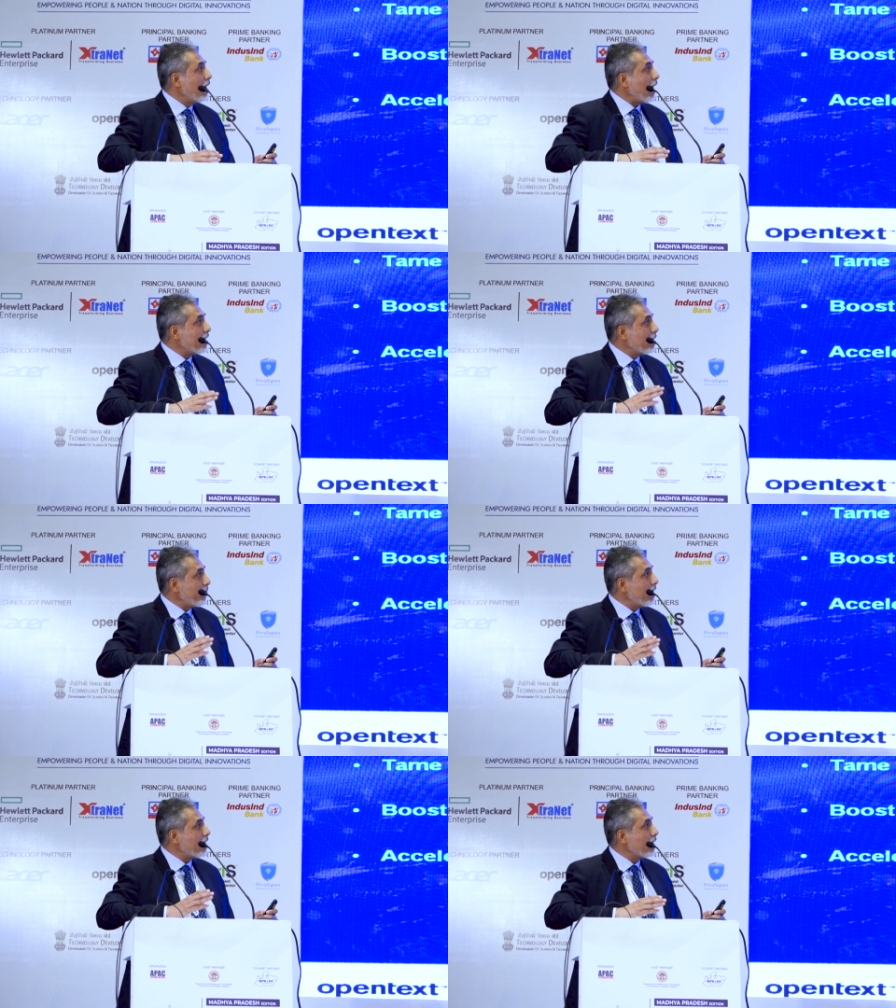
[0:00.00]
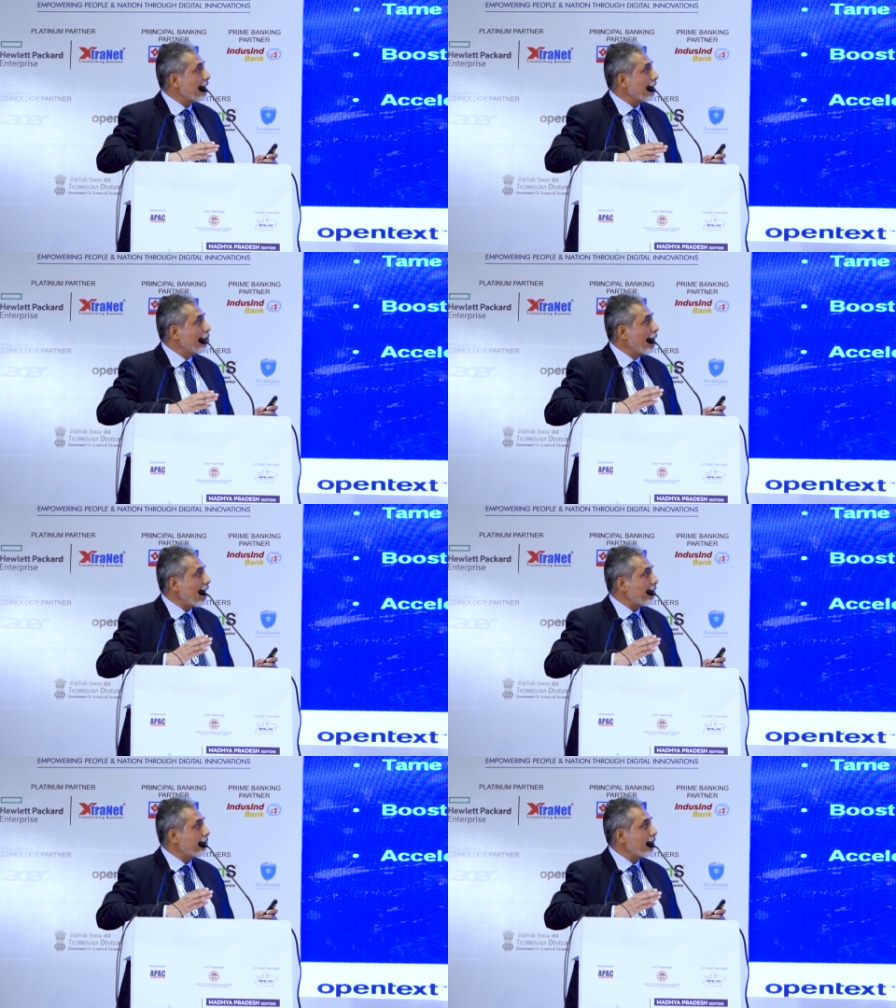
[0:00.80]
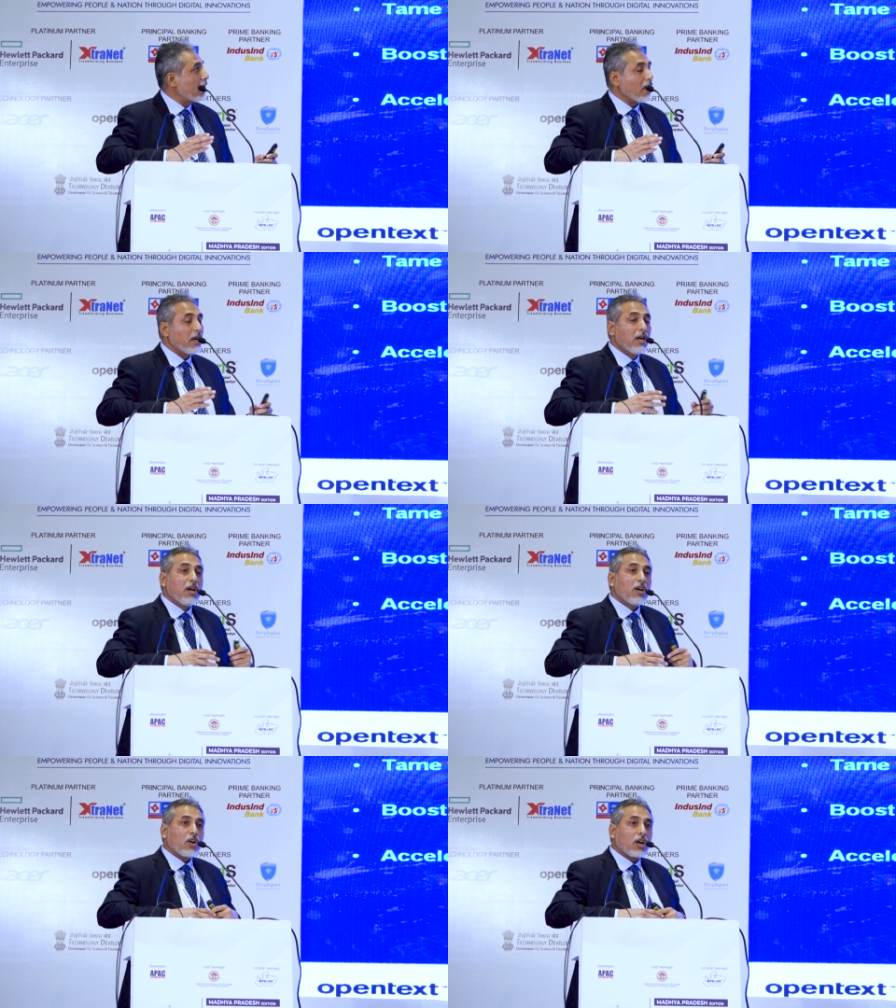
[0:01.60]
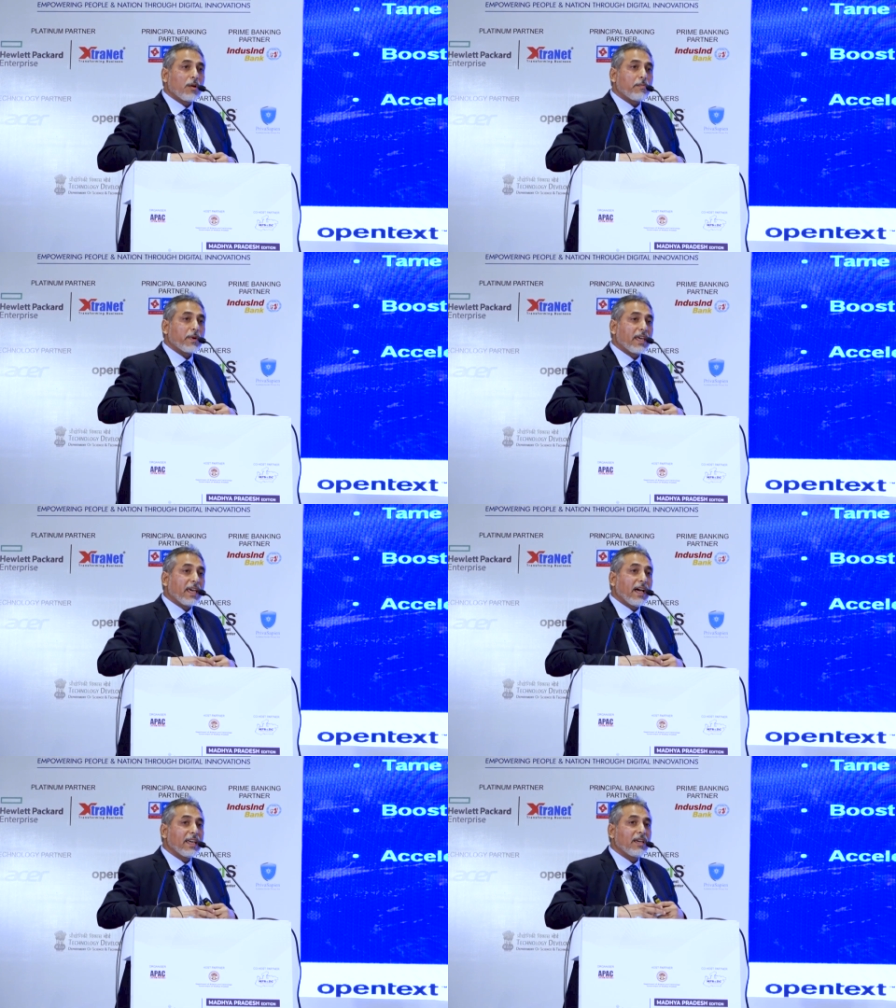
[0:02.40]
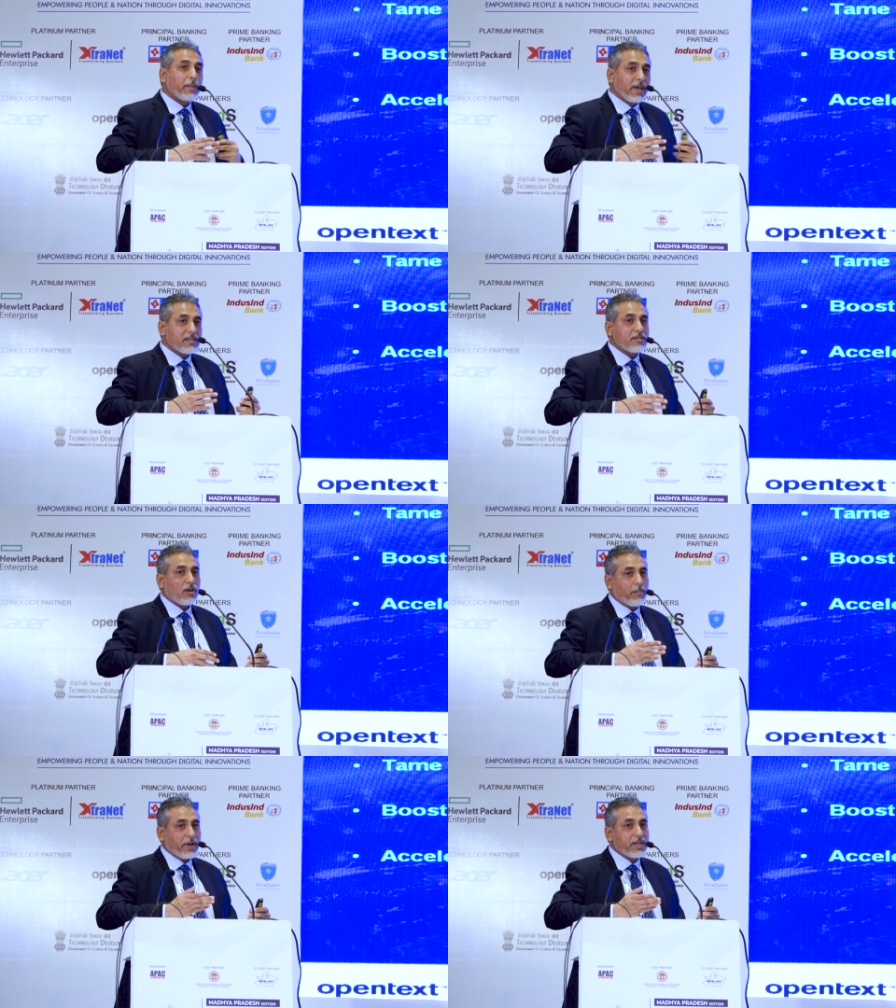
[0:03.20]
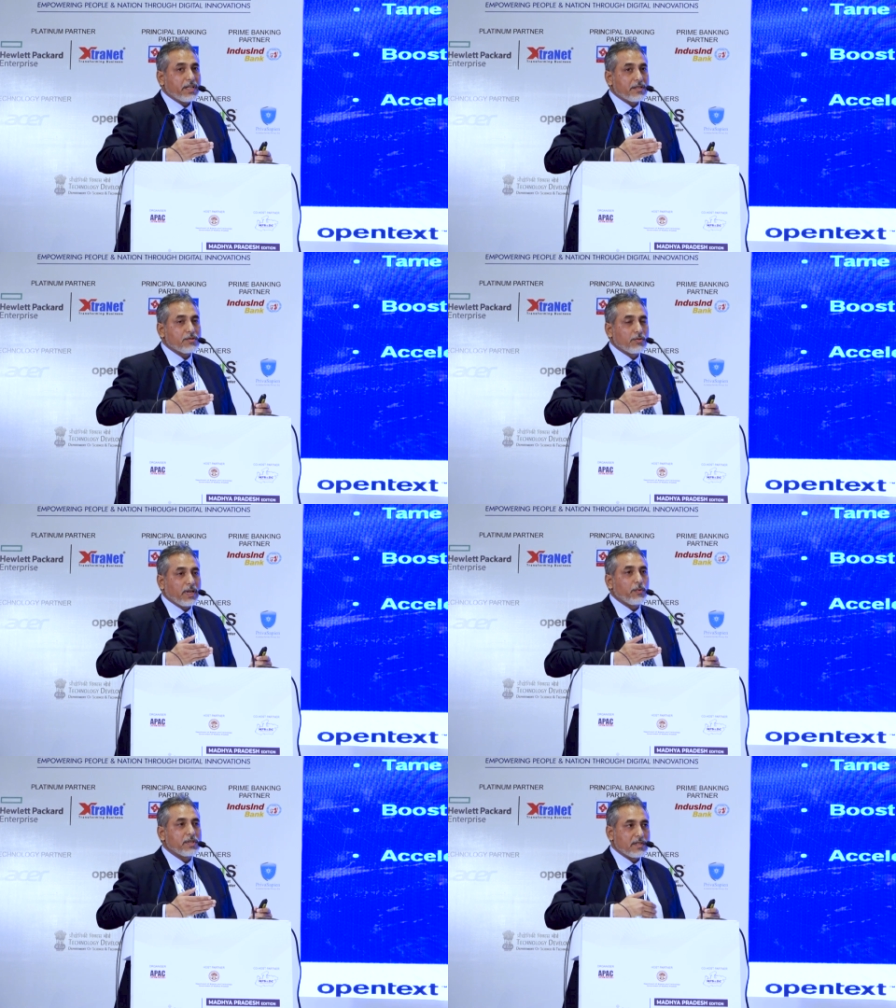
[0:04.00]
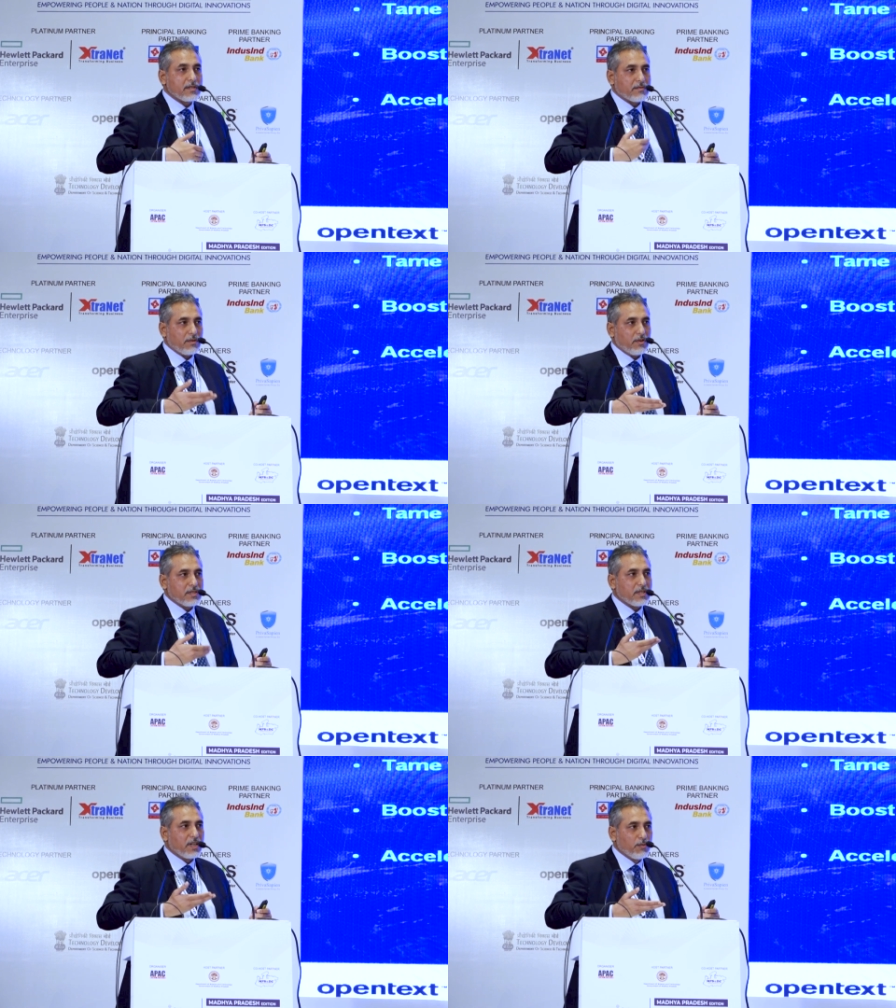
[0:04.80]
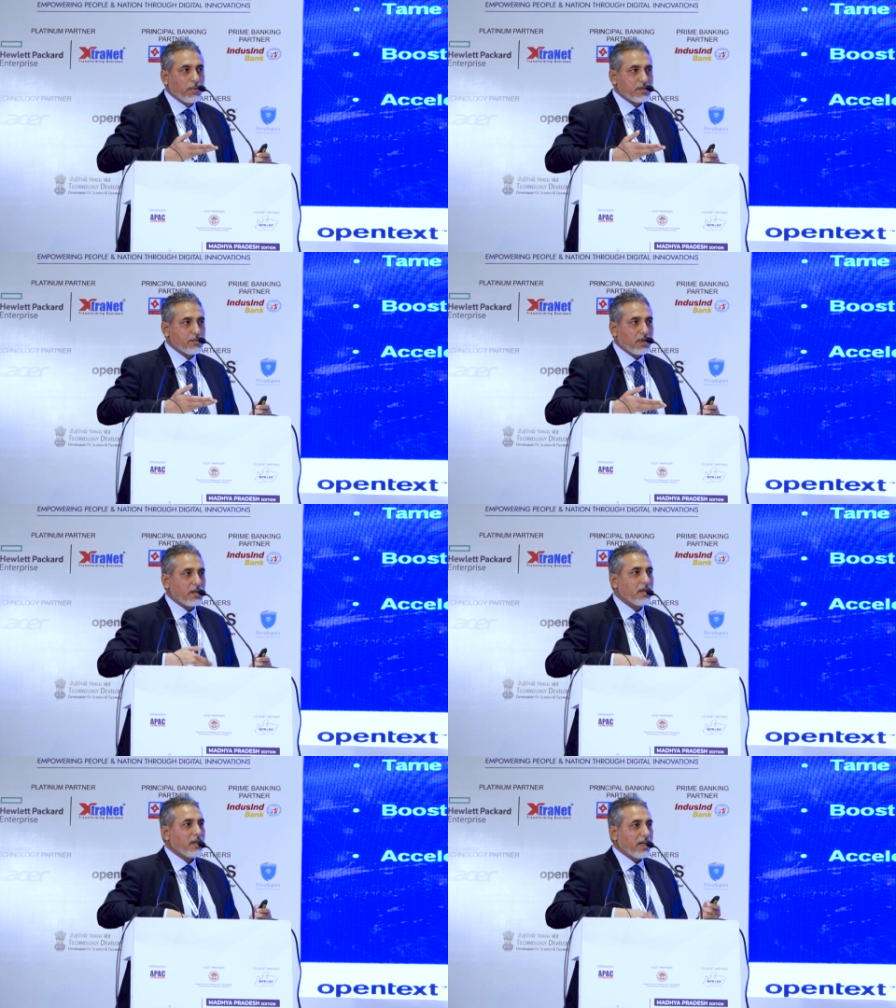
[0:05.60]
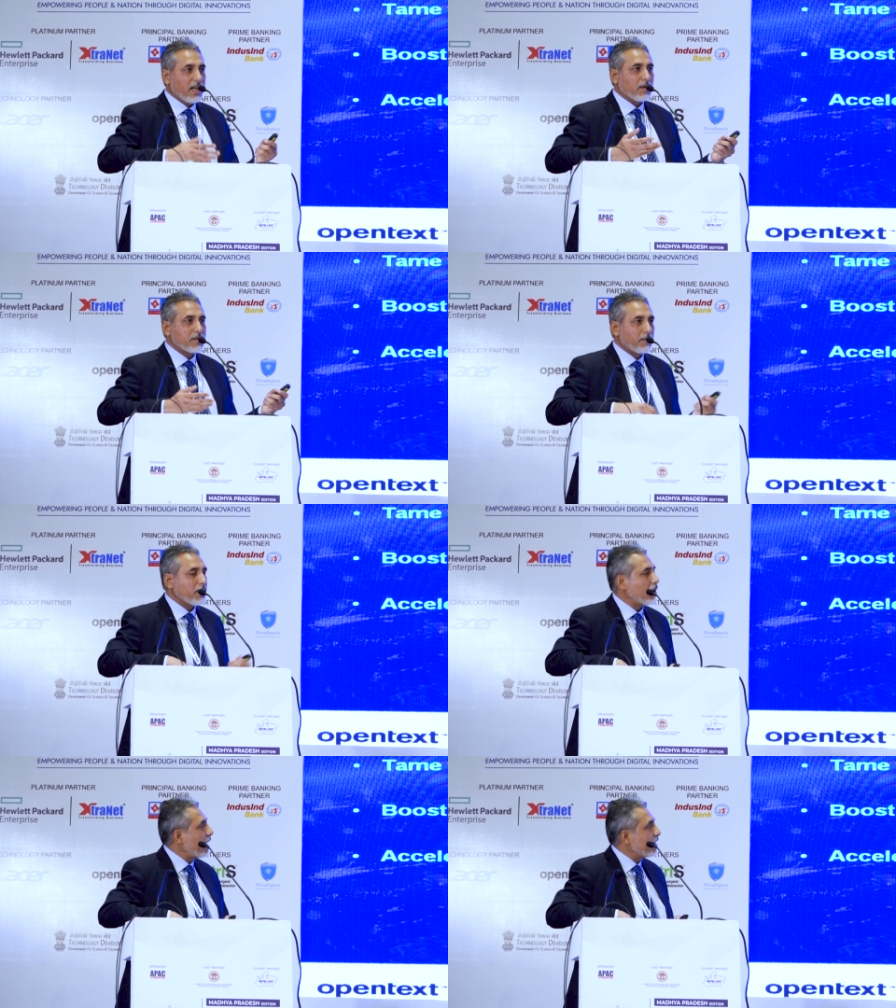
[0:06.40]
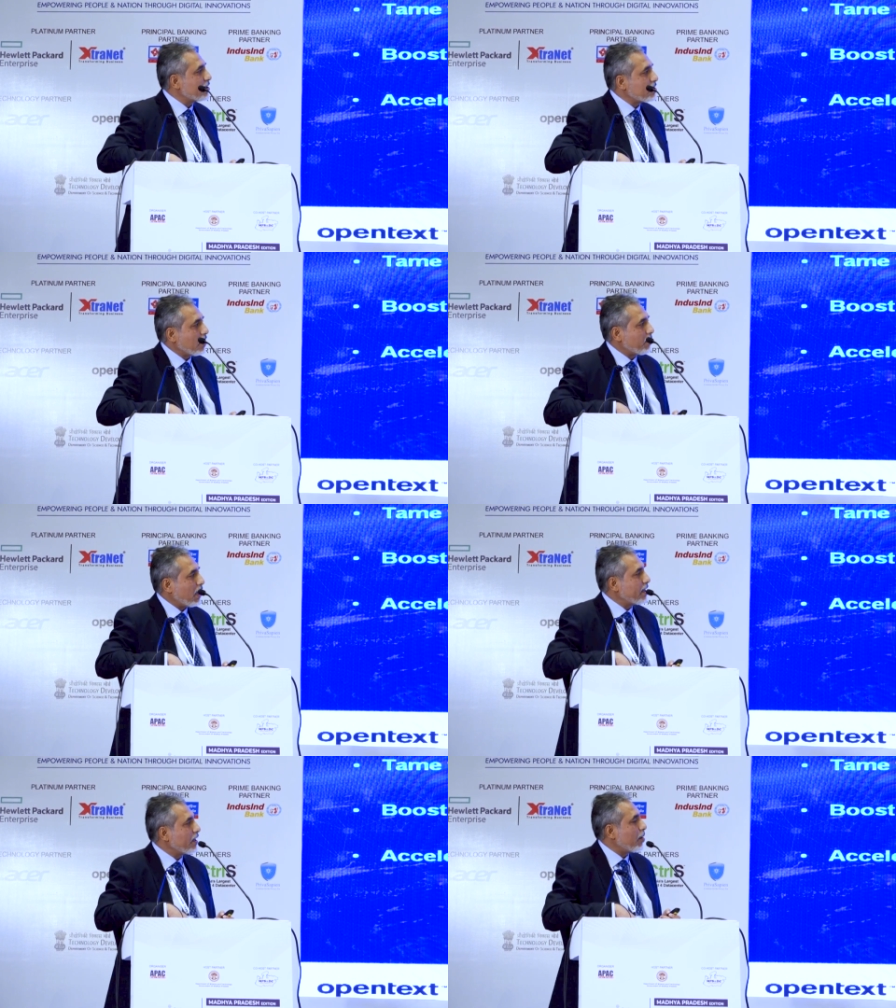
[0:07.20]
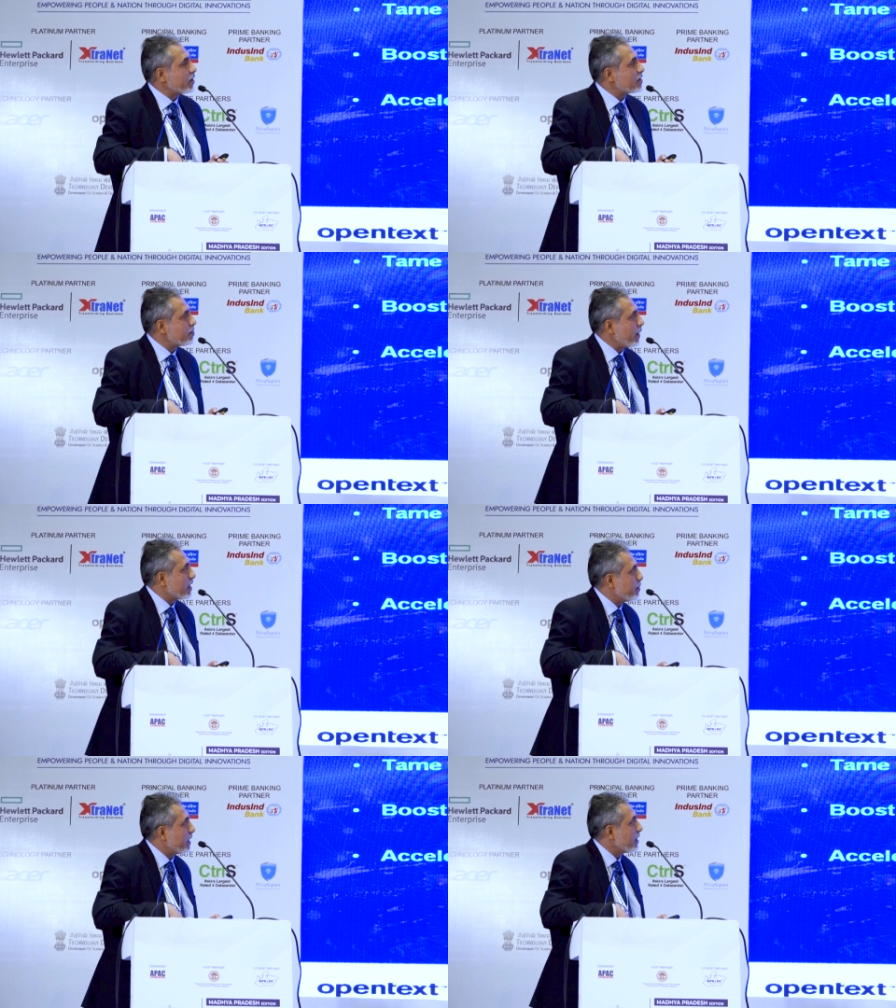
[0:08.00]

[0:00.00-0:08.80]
and definitely you have a lot of AI-based operations today, which is which is a new buzzword in terms of the IT IT operations management.